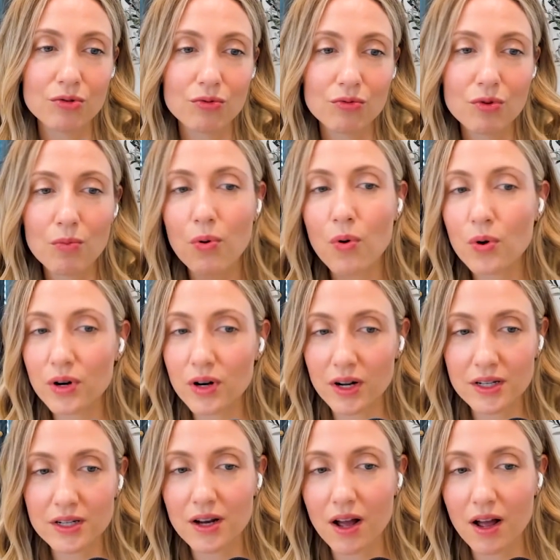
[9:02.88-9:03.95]
report
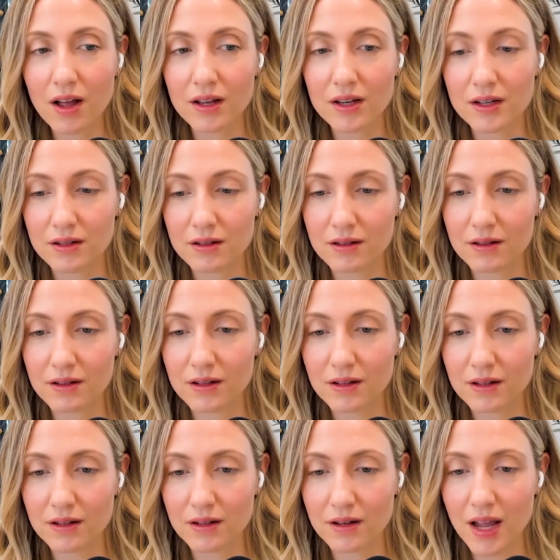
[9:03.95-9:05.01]
on on
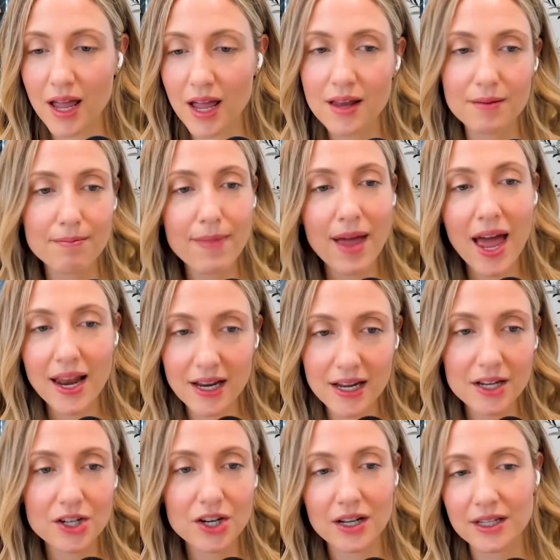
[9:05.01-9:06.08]
and
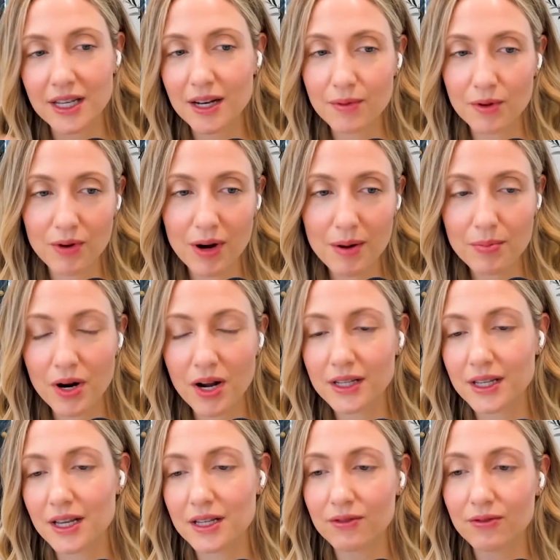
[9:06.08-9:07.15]
manage and set up the right
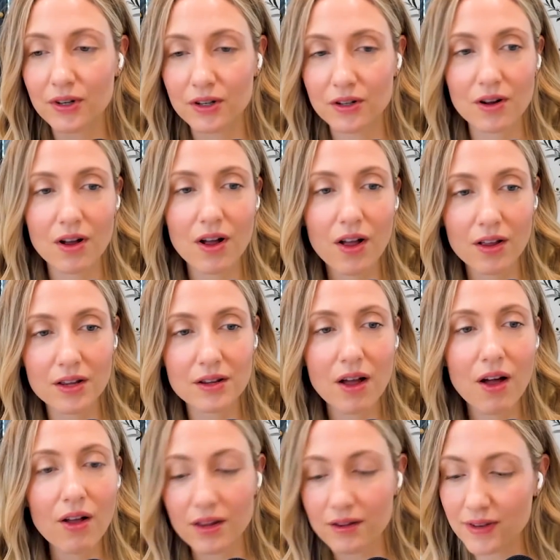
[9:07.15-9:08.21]
process for all
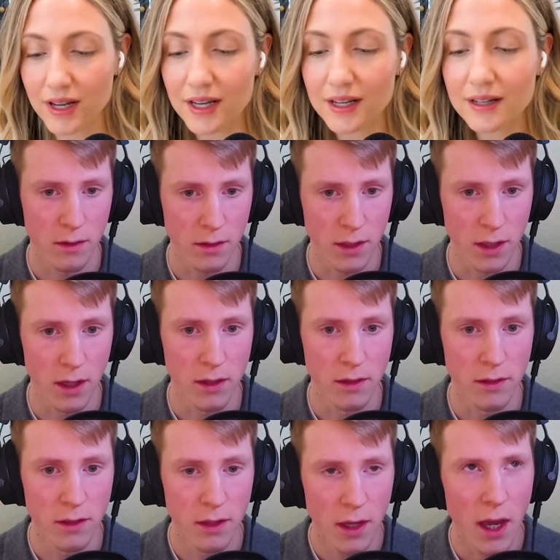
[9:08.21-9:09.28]
all of it. Got
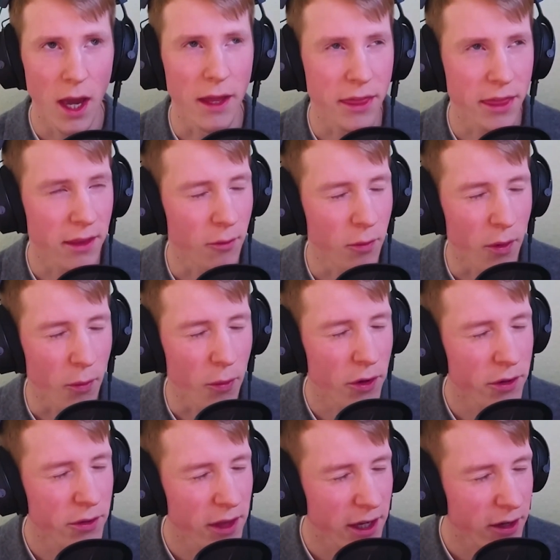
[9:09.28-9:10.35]
it. What, what
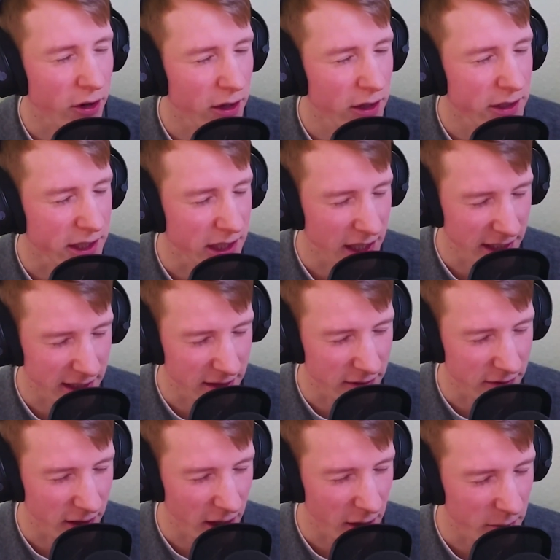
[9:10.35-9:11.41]
do they call it in like
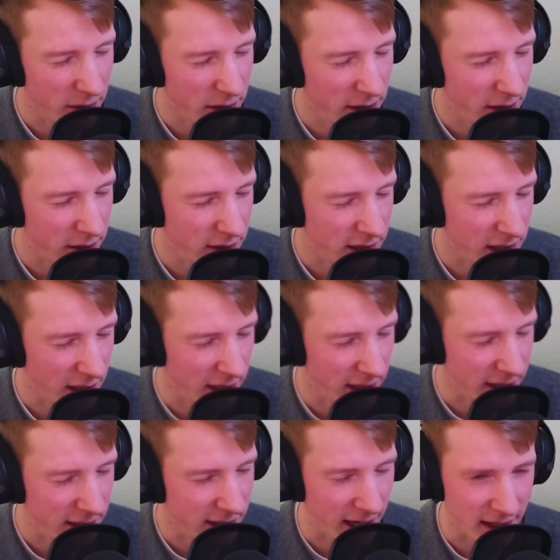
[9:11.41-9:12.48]
development? There's
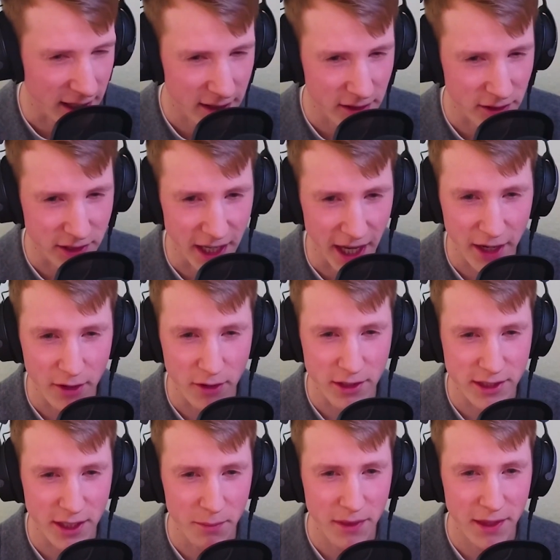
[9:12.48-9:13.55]
like technical debt or
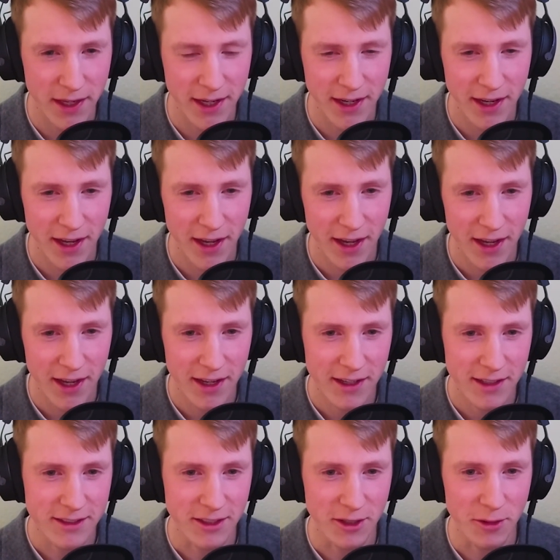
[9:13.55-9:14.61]
something.
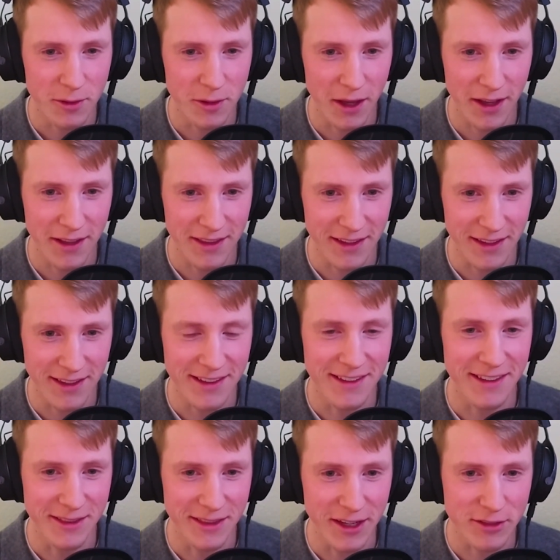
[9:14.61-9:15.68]
Tech so debt, yeah. Mm
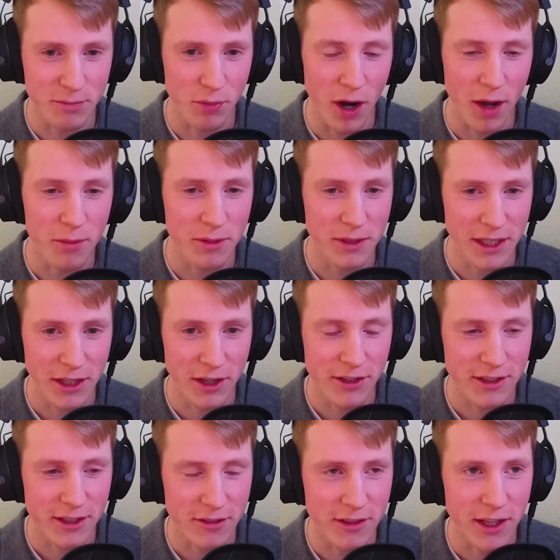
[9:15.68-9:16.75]
-hmm. There's mm-hmm. probably
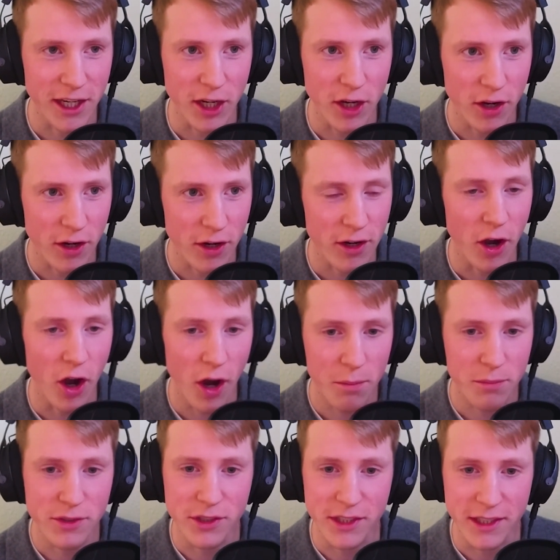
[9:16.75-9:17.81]
lots of like
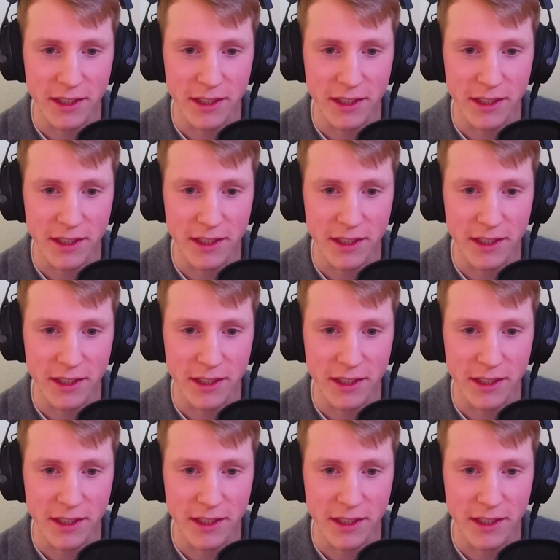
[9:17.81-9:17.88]
ops